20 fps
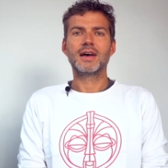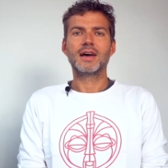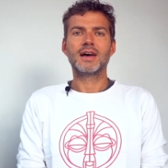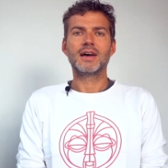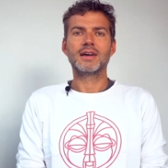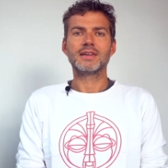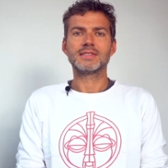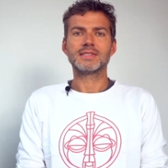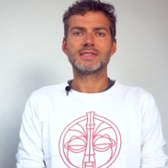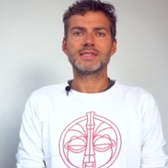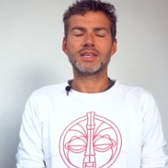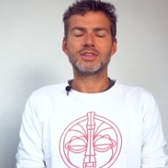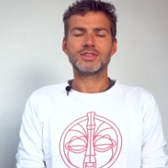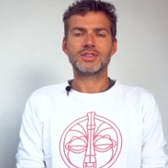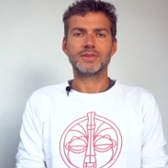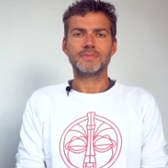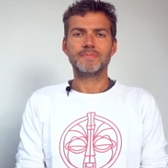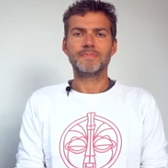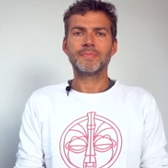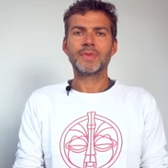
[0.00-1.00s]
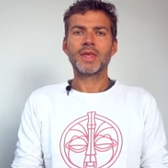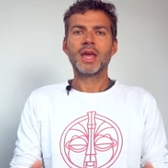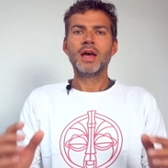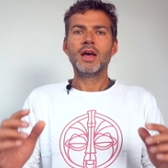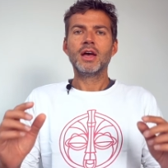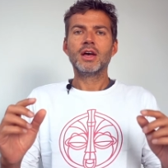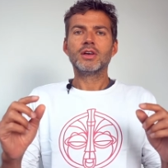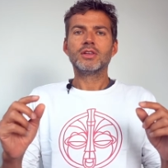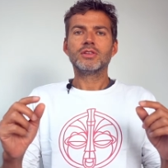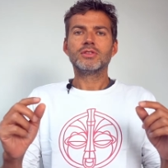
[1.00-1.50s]
uh, session.
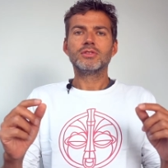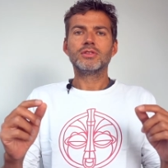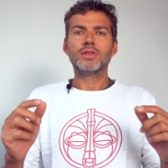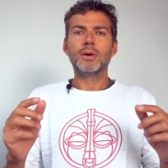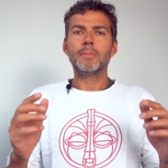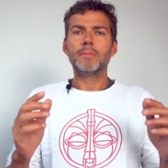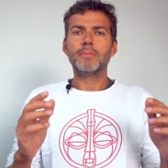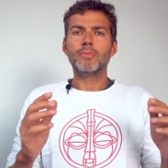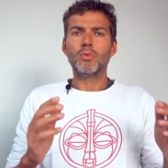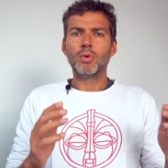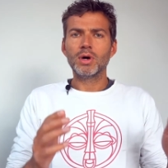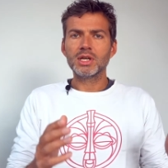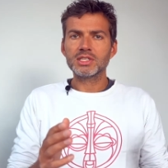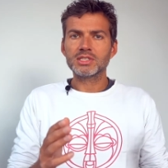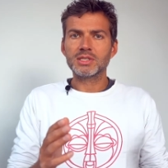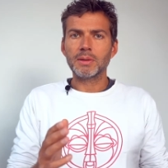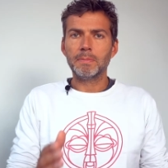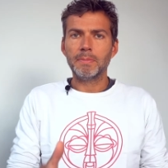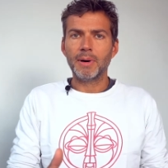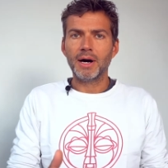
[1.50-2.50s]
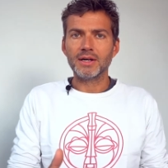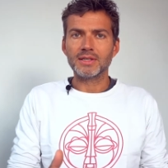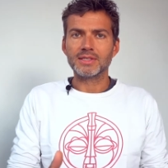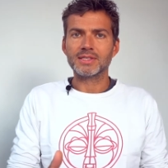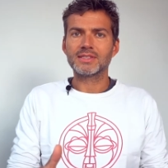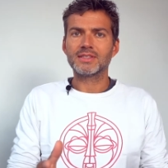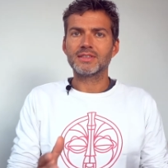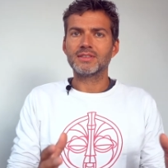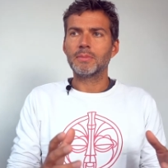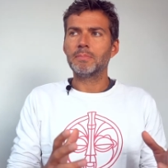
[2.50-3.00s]
The, what is the past?